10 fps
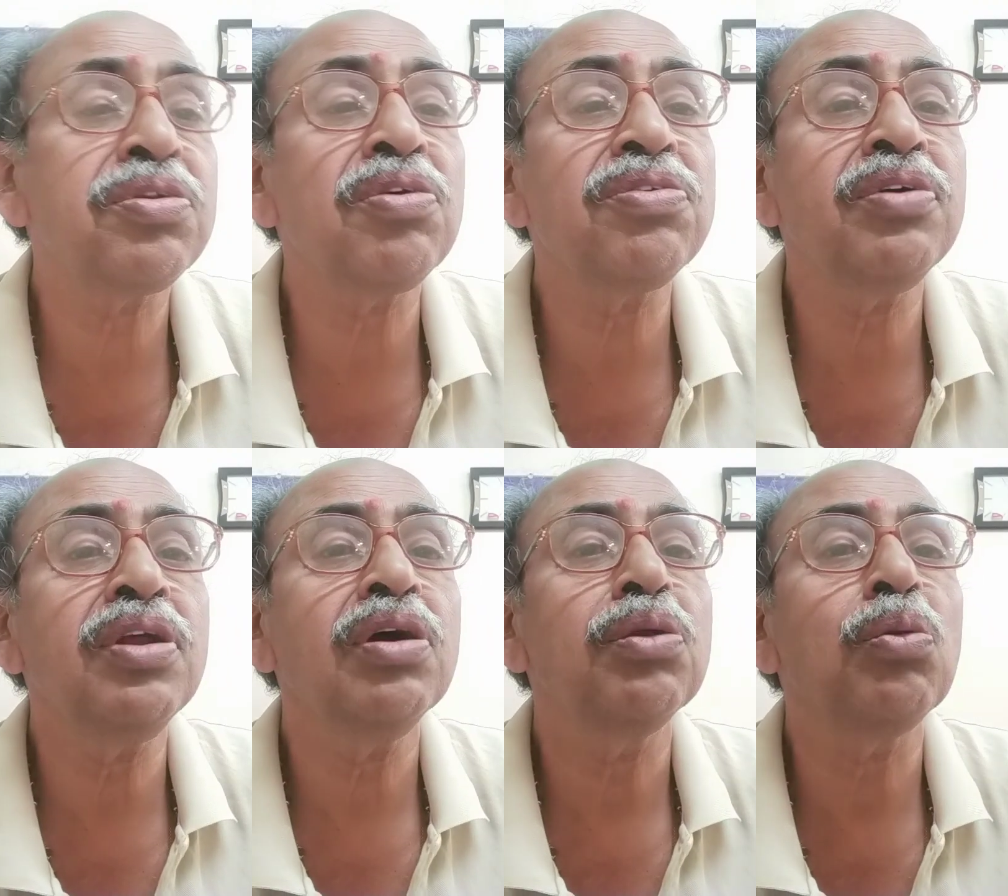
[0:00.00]
transfer,
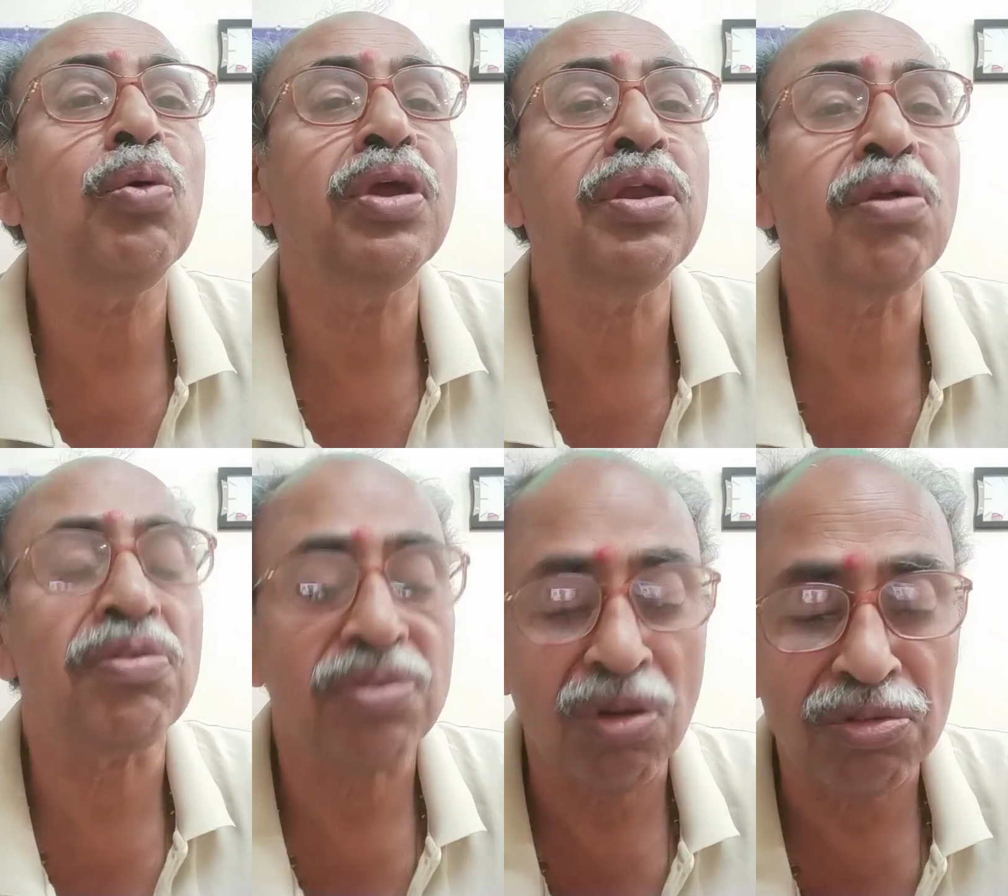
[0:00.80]
no heat
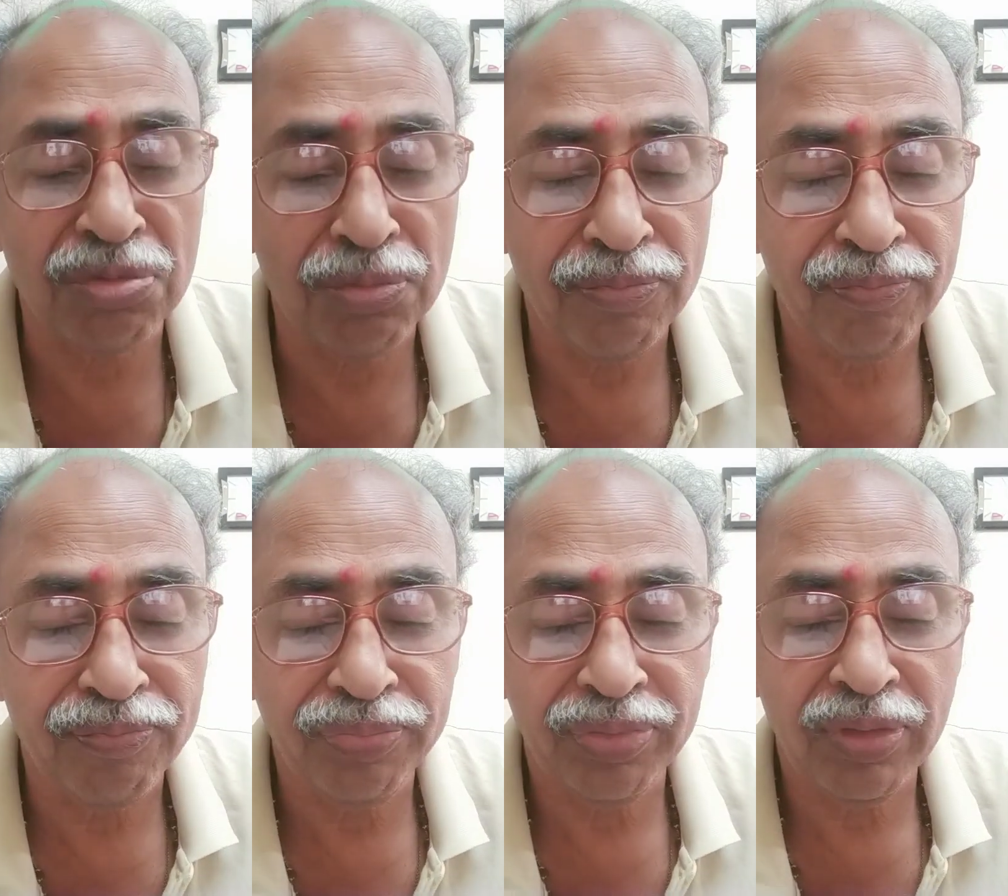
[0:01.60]
transfer also.
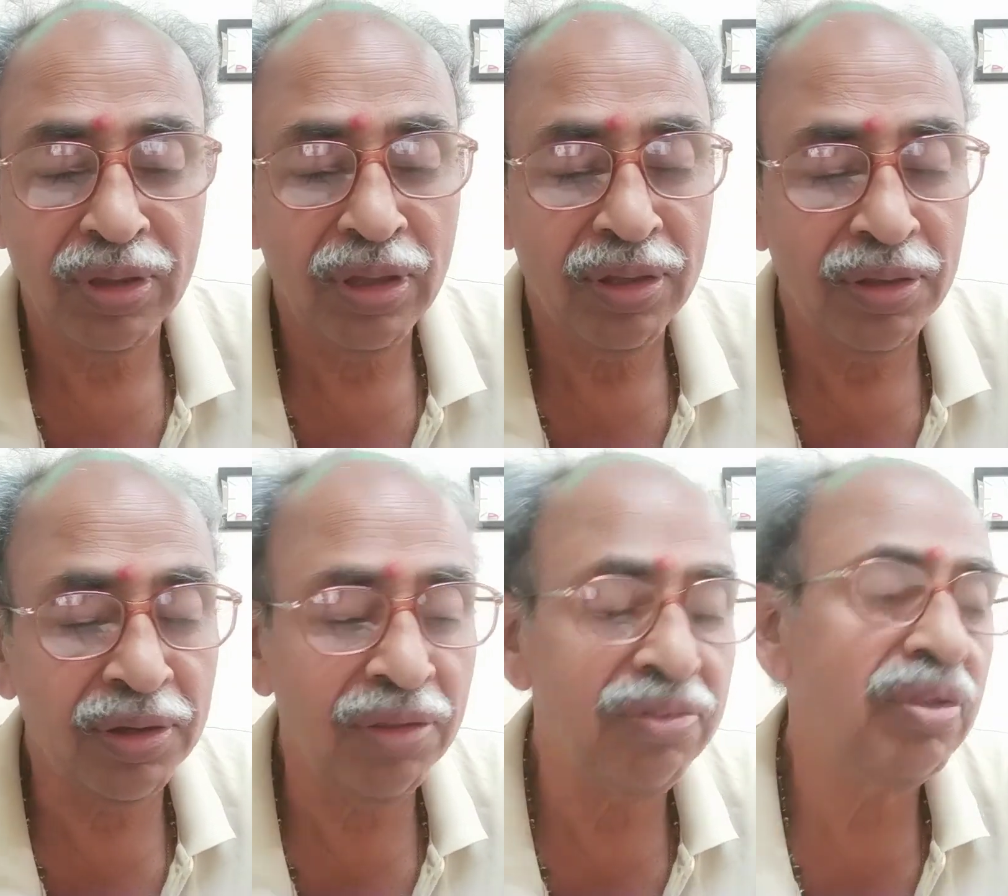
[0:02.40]
That
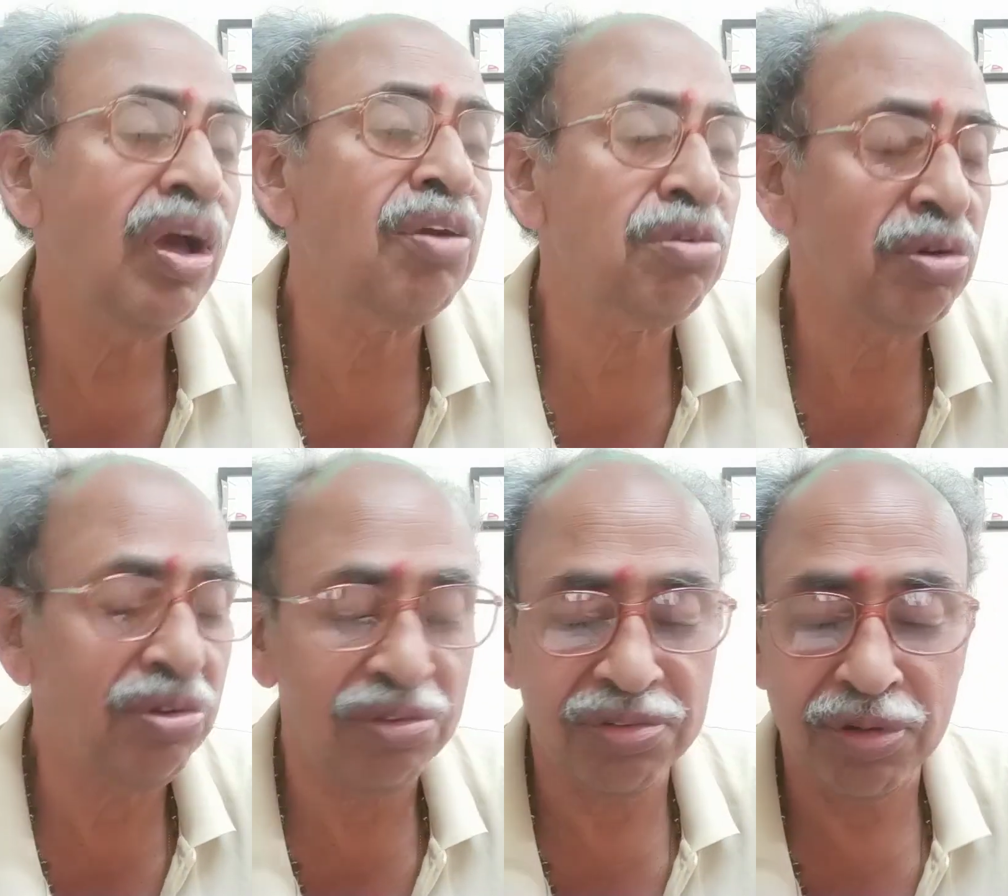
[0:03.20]
is isolated
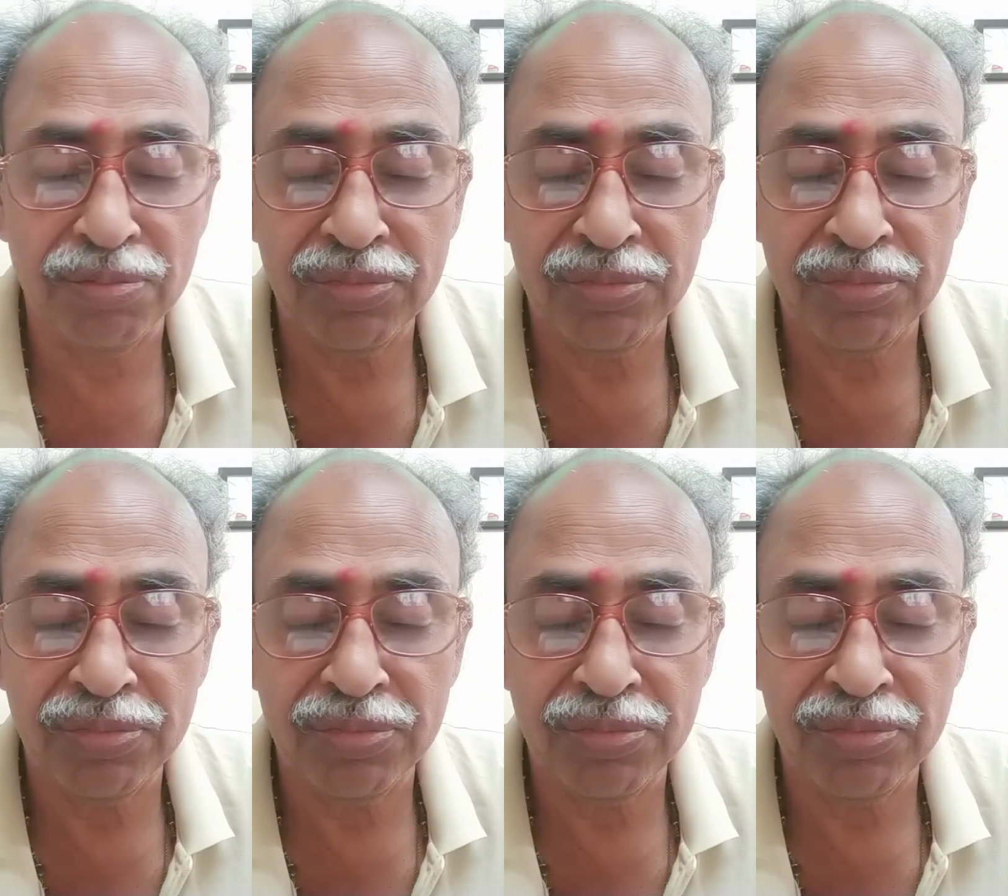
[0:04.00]
system.